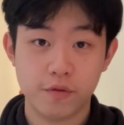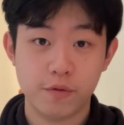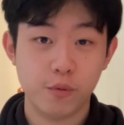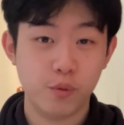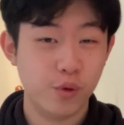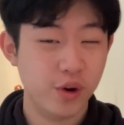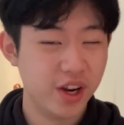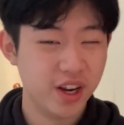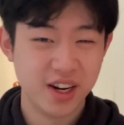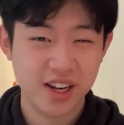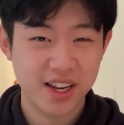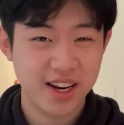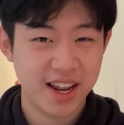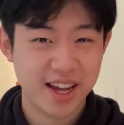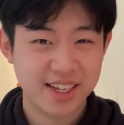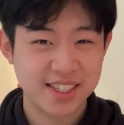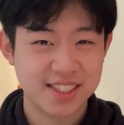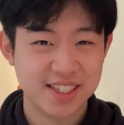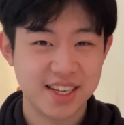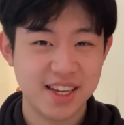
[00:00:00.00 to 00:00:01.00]
really
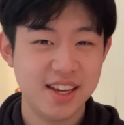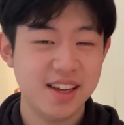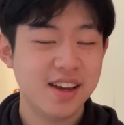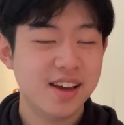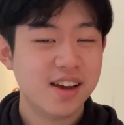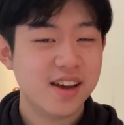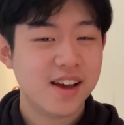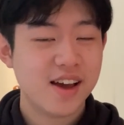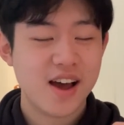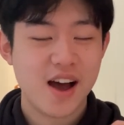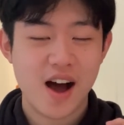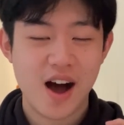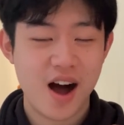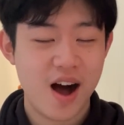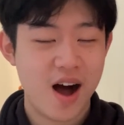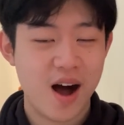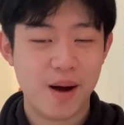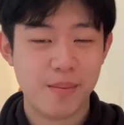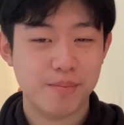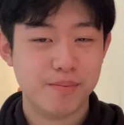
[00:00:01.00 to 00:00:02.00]
lazy,
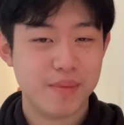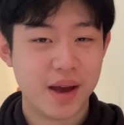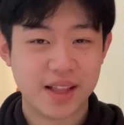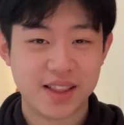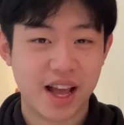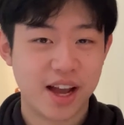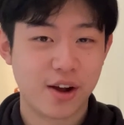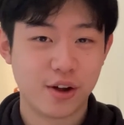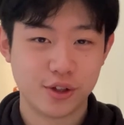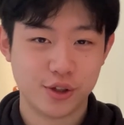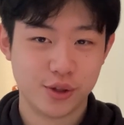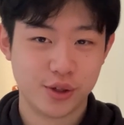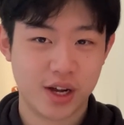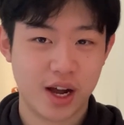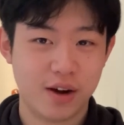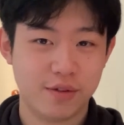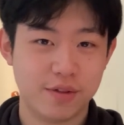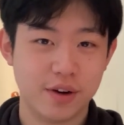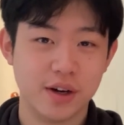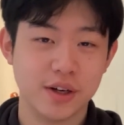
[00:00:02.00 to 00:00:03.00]
um, Bandai got you
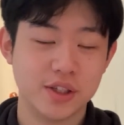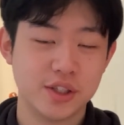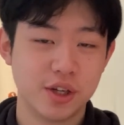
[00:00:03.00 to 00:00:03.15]
covered.